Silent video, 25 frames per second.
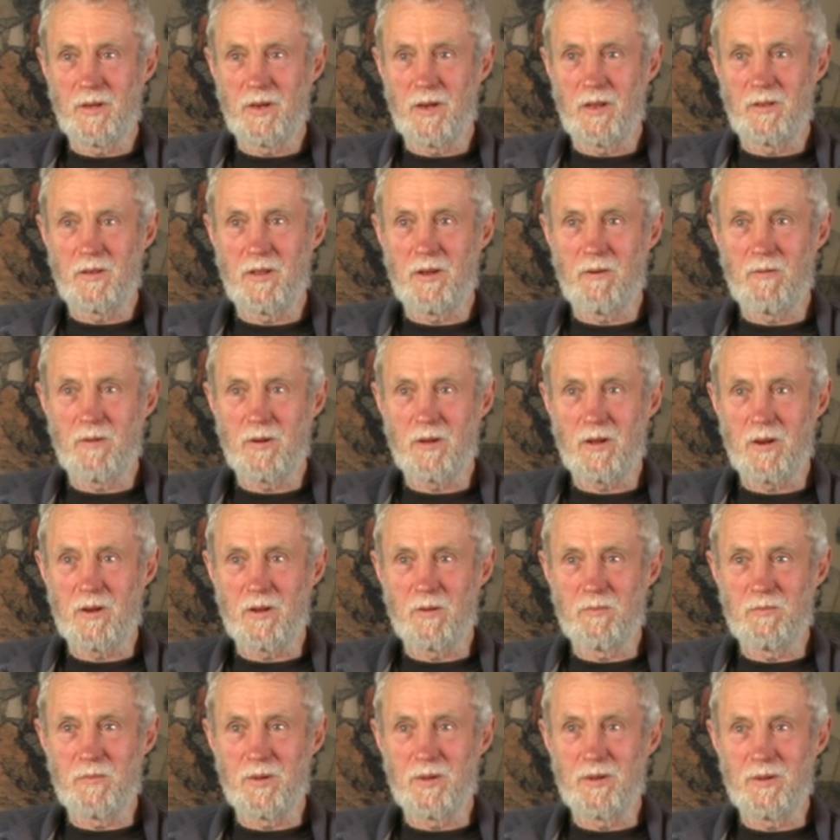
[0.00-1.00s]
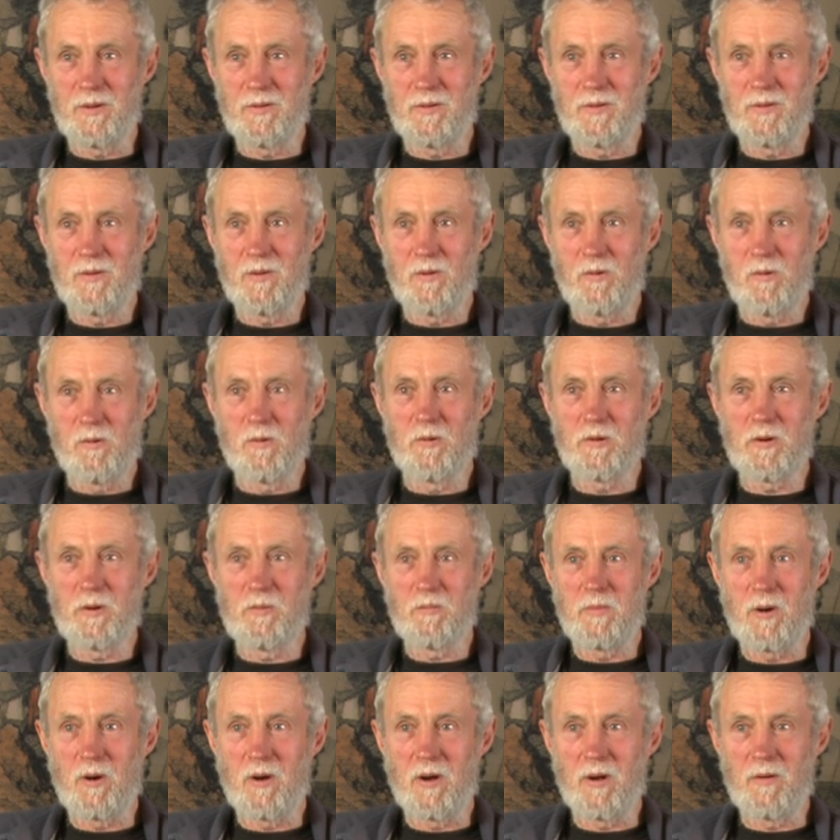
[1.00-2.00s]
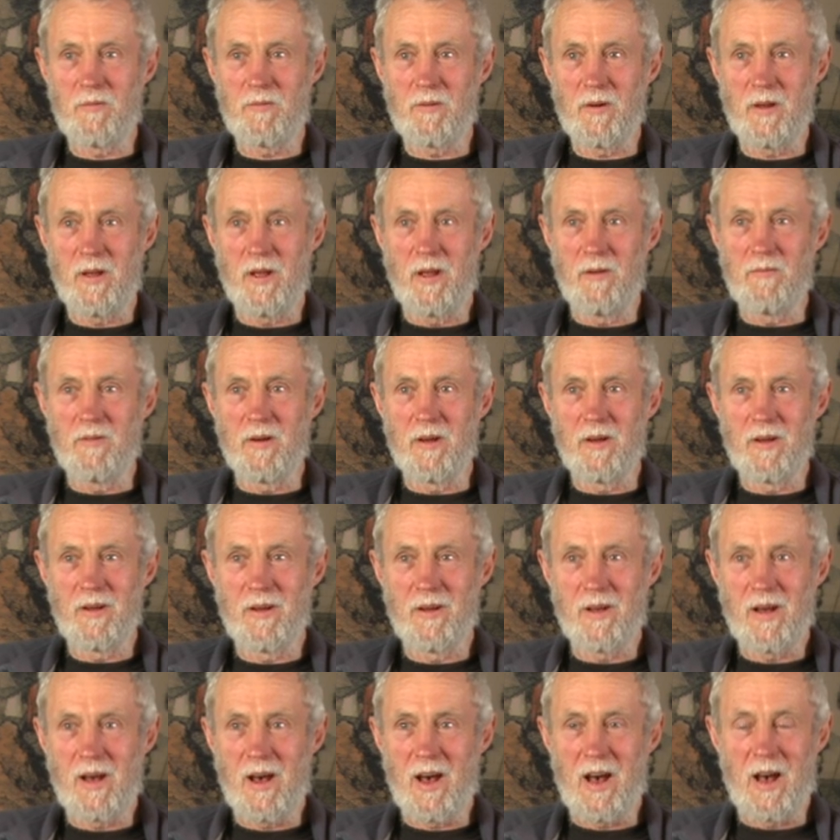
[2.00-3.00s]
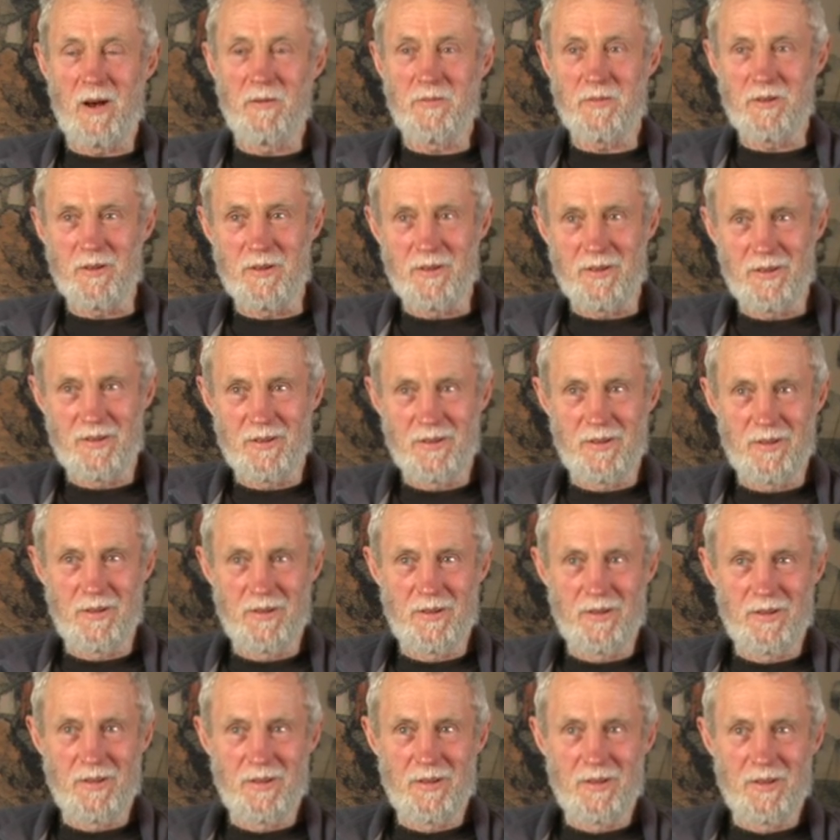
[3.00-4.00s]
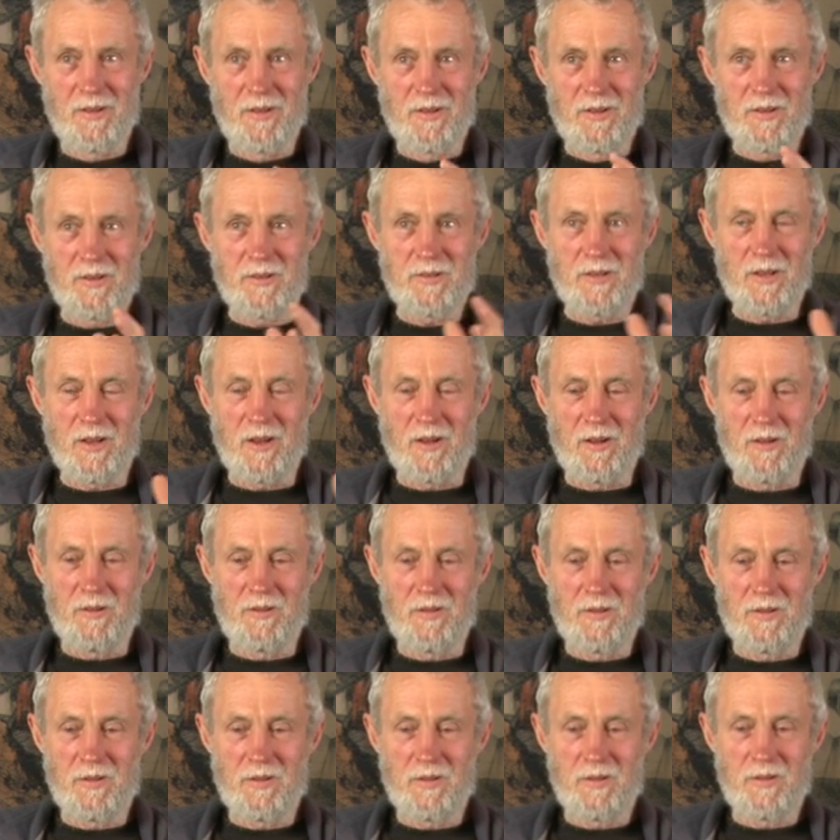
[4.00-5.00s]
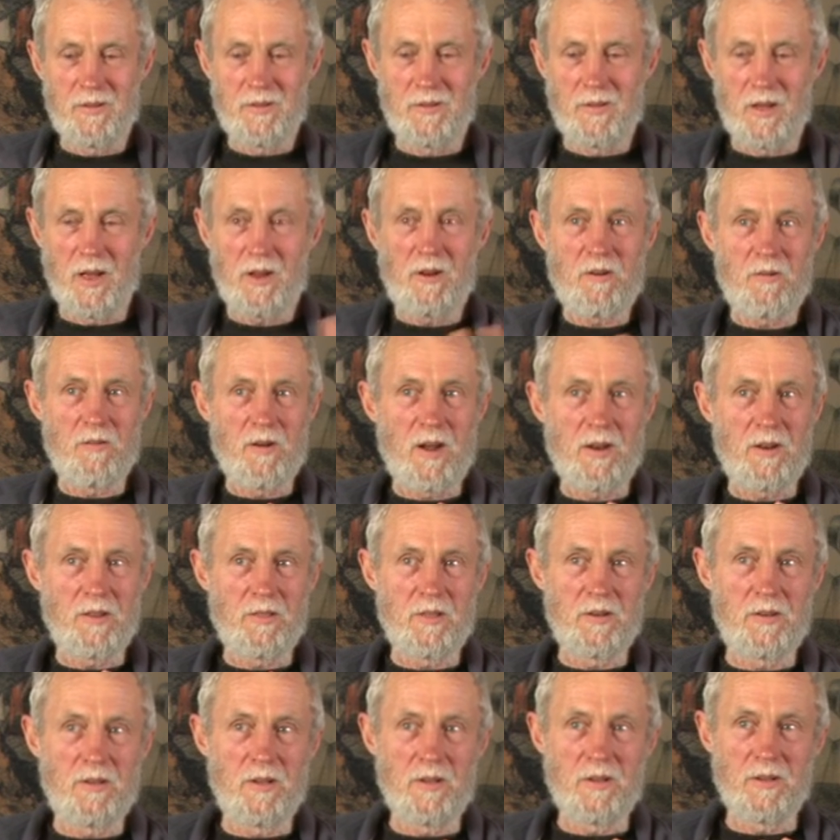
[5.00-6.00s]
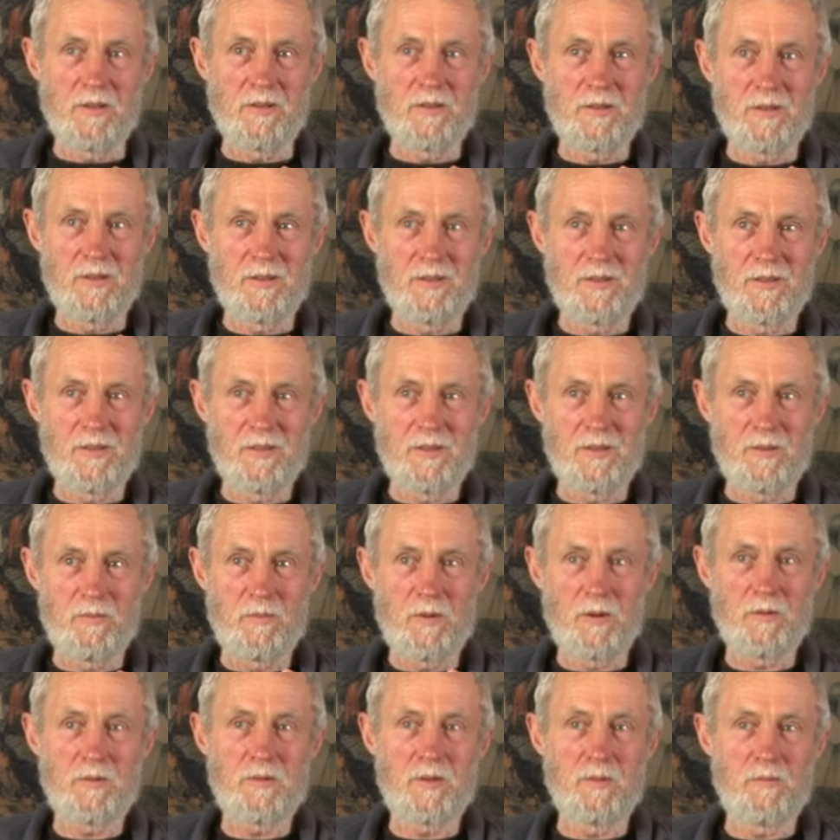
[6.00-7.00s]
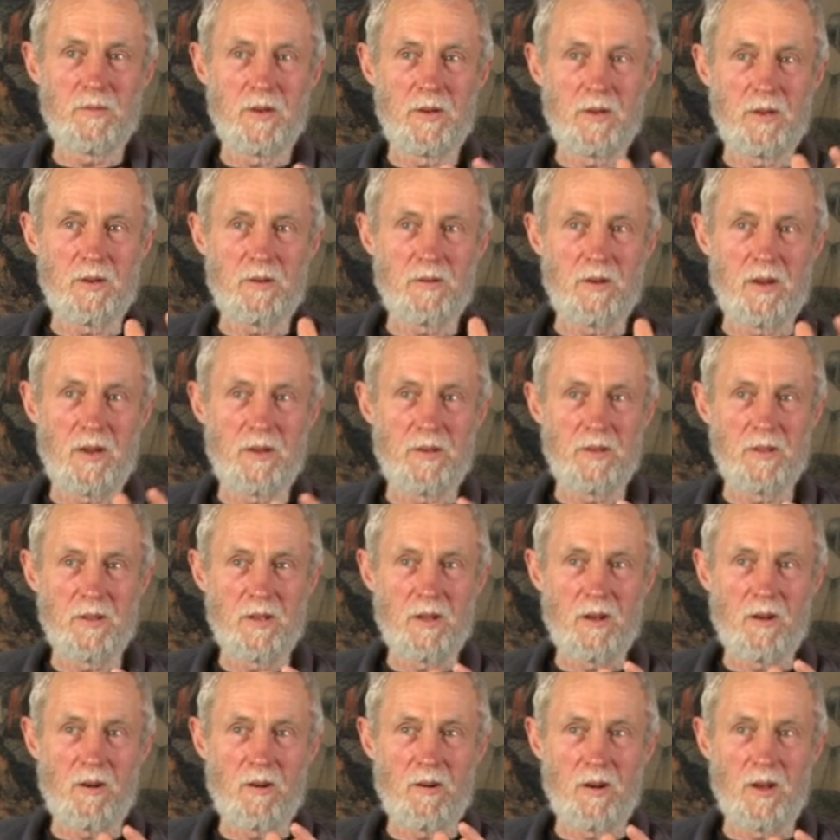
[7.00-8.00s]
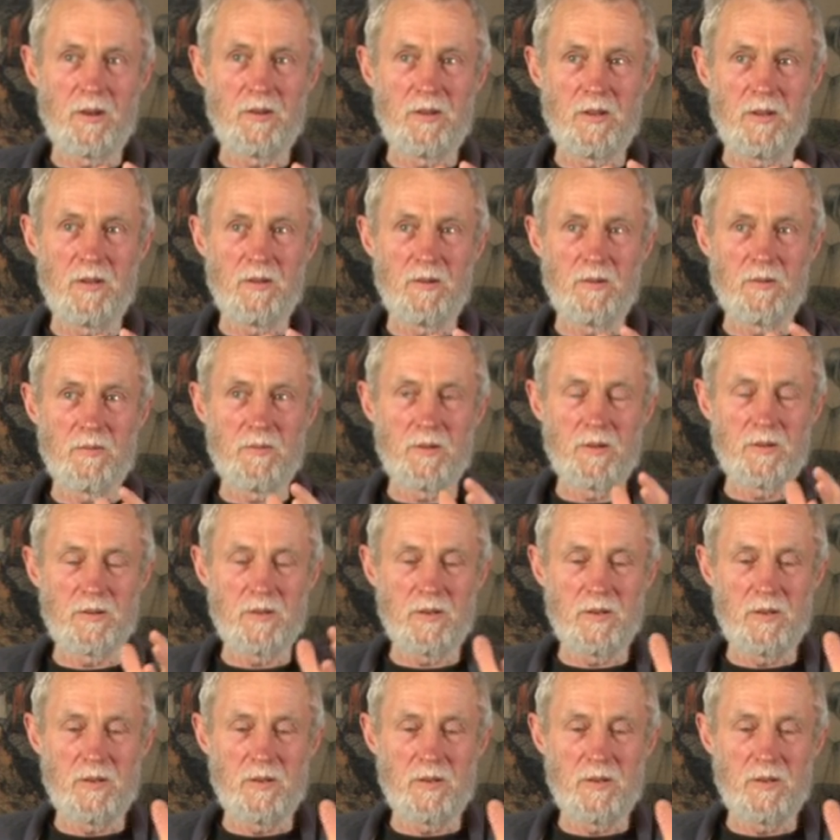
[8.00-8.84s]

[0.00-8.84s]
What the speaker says: And they were going to be haunted by it forever after. So they created the diggers. The monster meeting created the idea of this